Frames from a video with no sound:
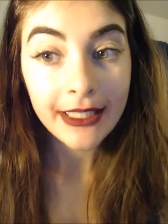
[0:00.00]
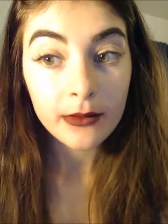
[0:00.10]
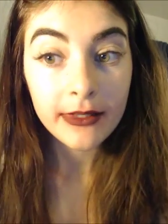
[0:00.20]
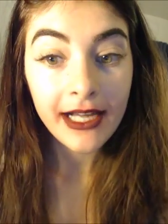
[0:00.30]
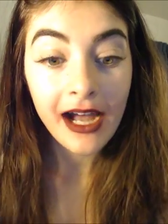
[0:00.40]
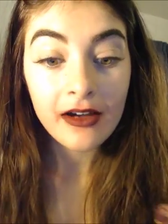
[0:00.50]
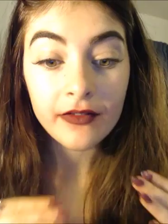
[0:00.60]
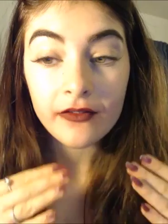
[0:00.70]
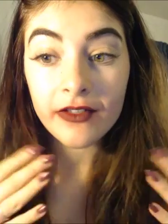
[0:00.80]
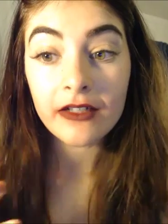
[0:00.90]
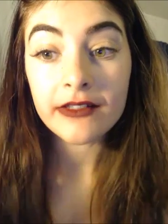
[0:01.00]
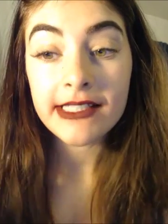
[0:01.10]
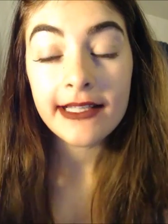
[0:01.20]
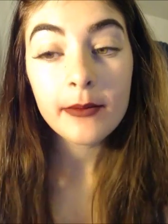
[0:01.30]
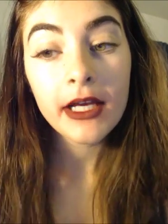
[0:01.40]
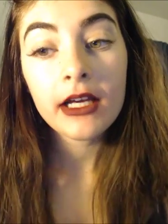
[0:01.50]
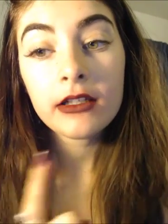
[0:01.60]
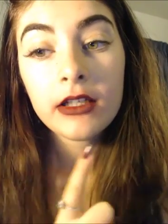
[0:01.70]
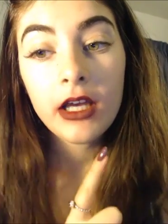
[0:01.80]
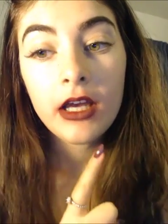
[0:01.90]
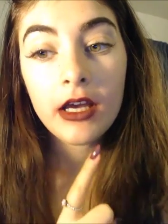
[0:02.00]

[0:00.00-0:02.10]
Here we have Velvet Slipper.